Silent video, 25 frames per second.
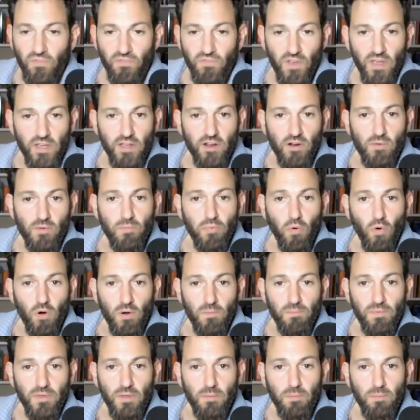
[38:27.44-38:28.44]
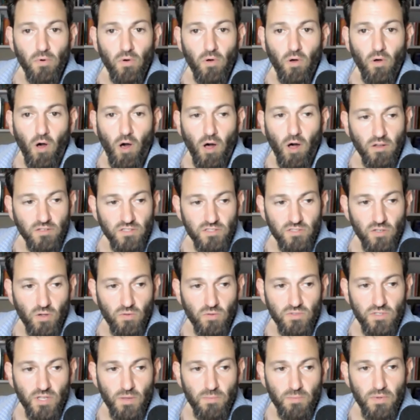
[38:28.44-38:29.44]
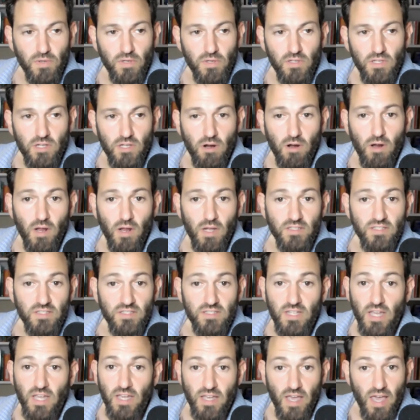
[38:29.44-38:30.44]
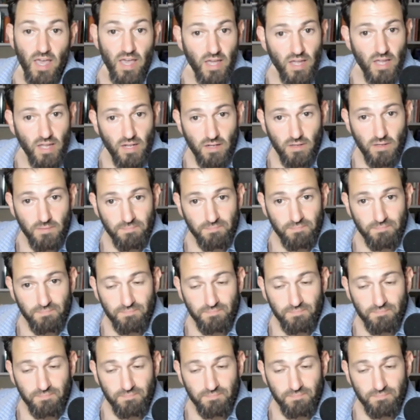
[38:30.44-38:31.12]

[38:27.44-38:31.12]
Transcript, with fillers: figure, poor people also typically are on state aid,